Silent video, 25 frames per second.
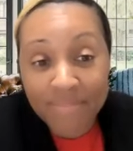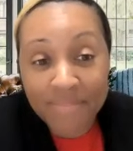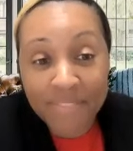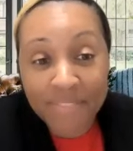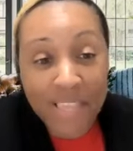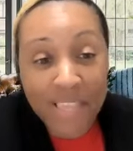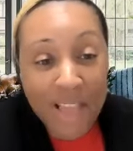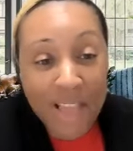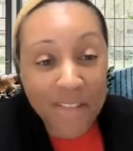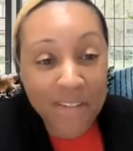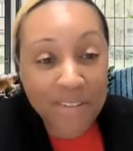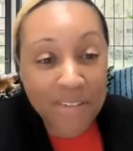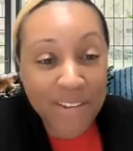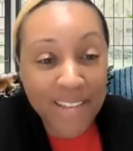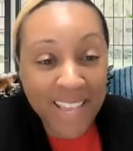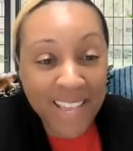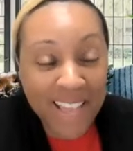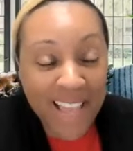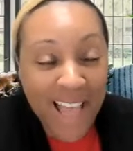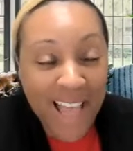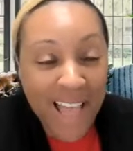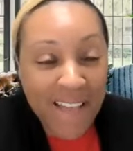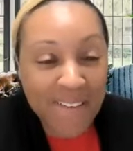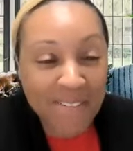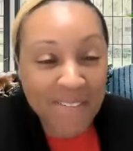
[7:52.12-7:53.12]
Y'all know that
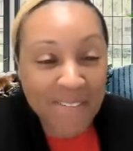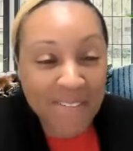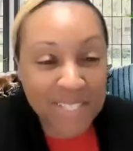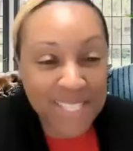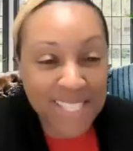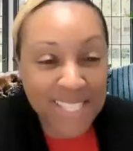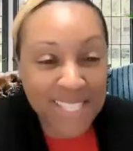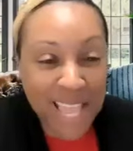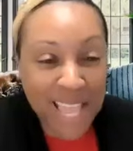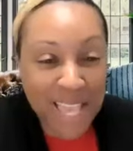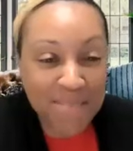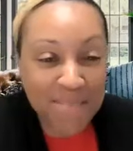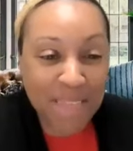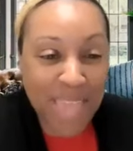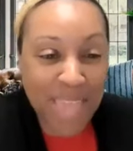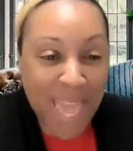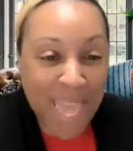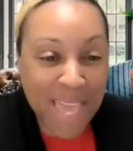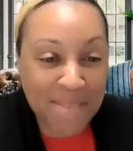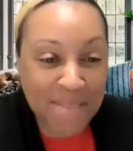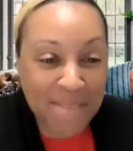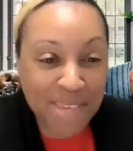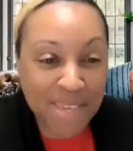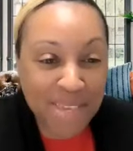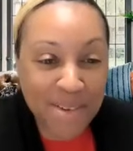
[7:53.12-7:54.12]
guy, what's his name?
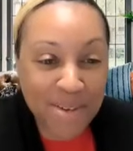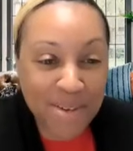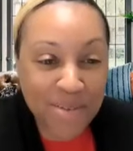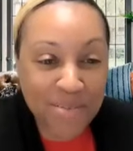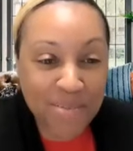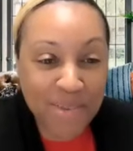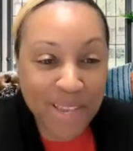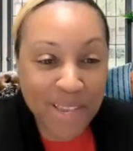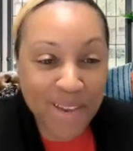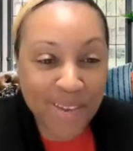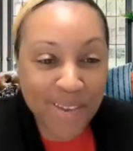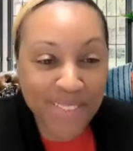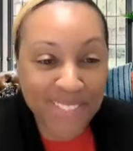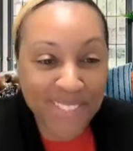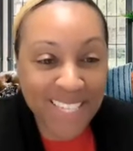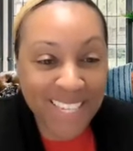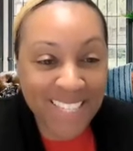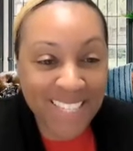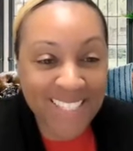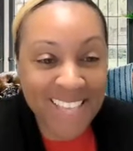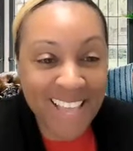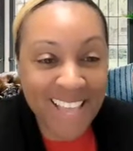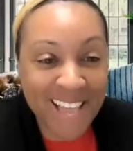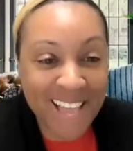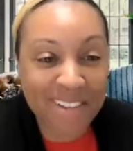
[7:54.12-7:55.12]
KB, who be on
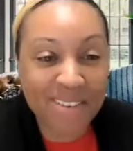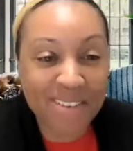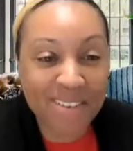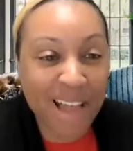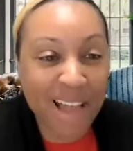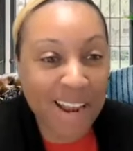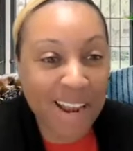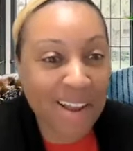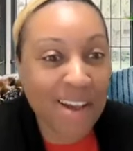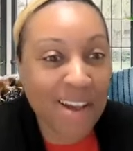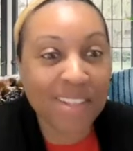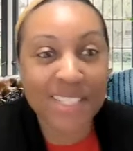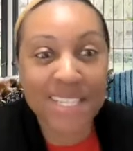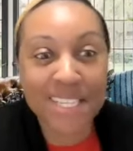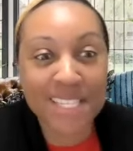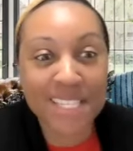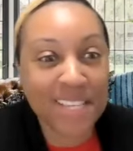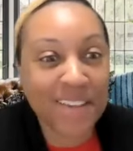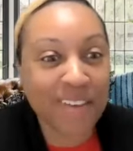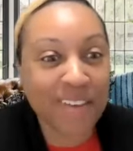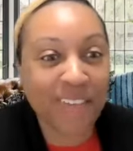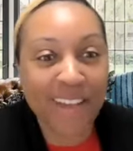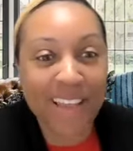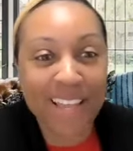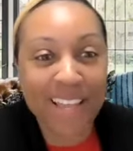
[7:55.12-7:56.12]
TikTok, who got all these
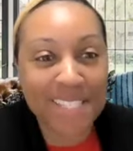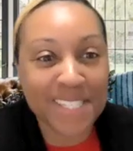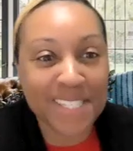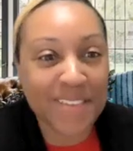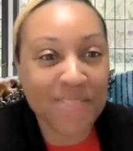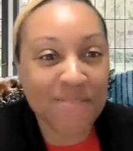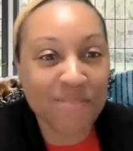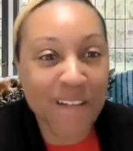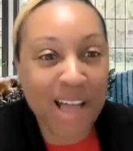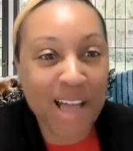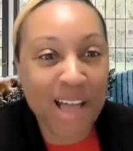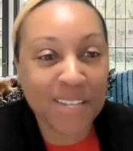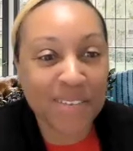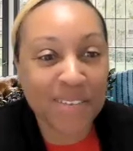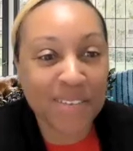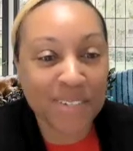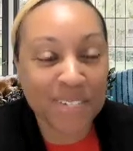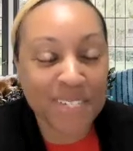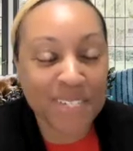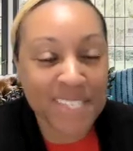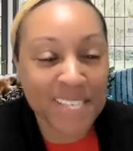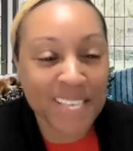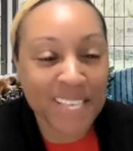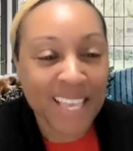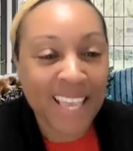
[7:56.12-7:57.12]
crazy
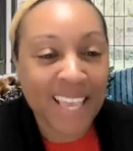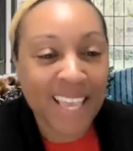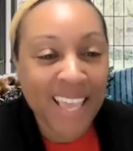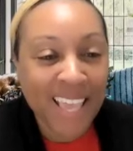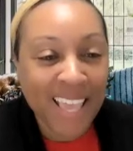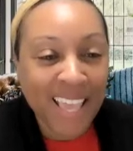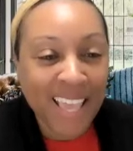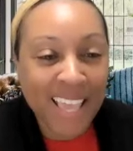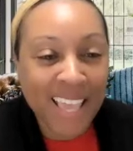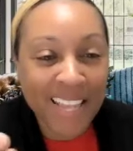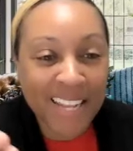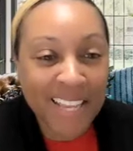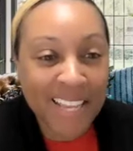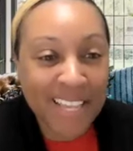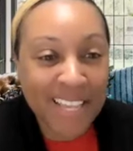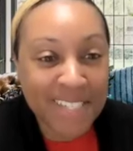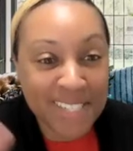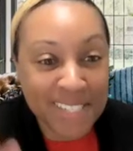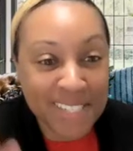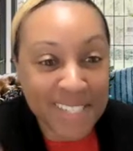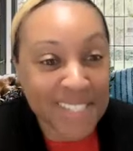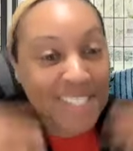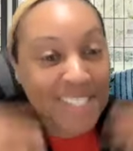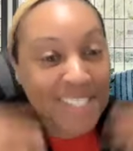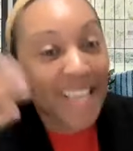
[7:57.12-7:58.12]
followers, and he
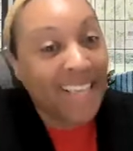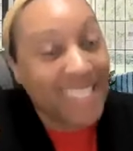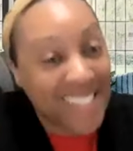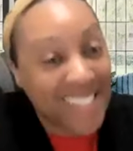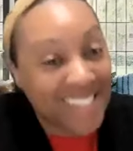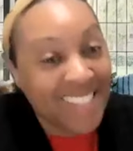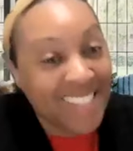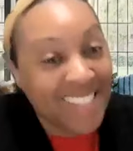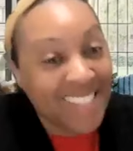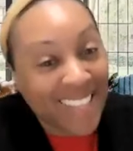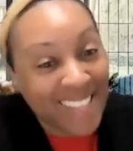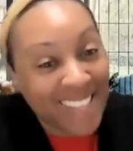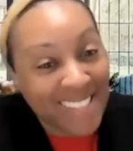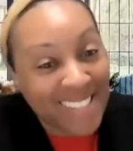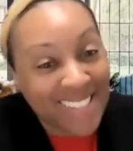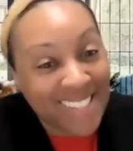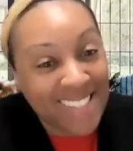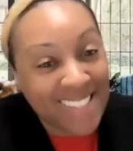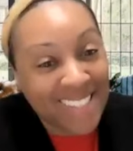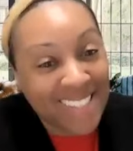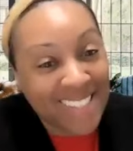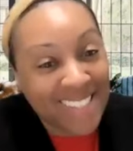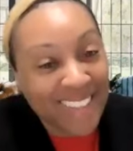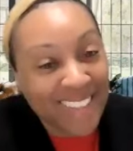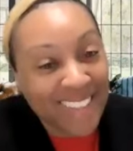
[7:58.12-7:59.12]
just does this
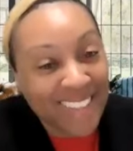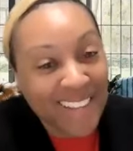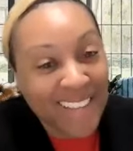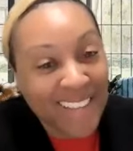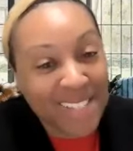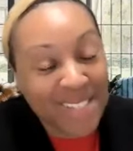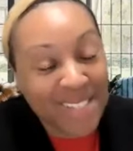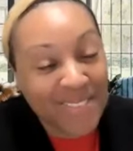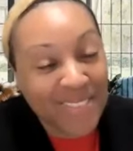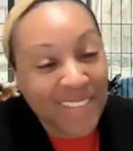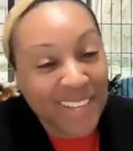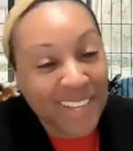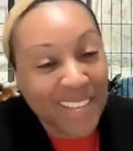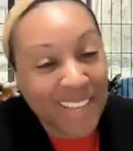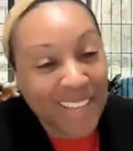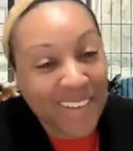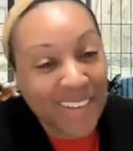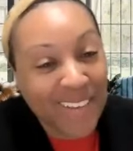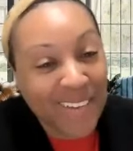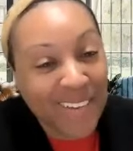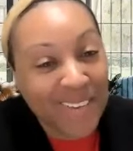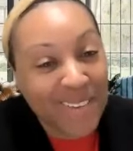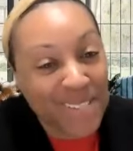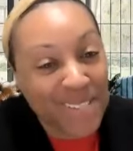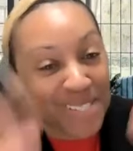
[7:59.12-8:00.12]
in his
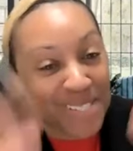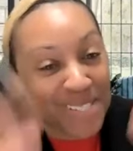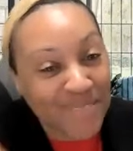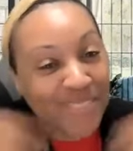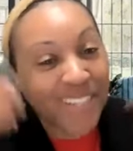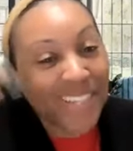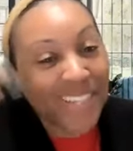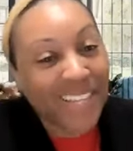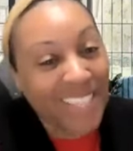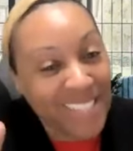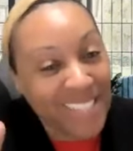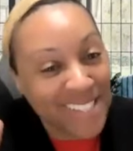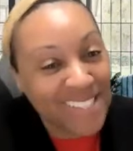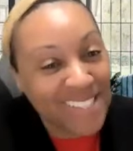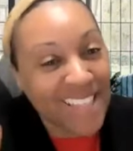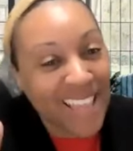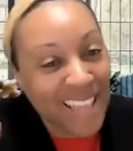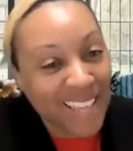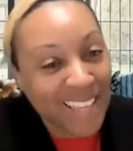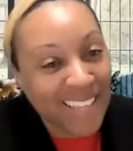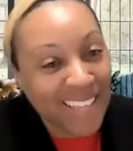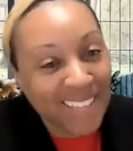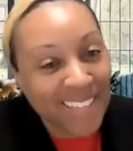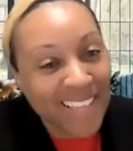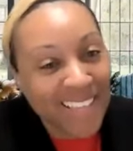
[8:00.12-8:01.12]
videos when he's like,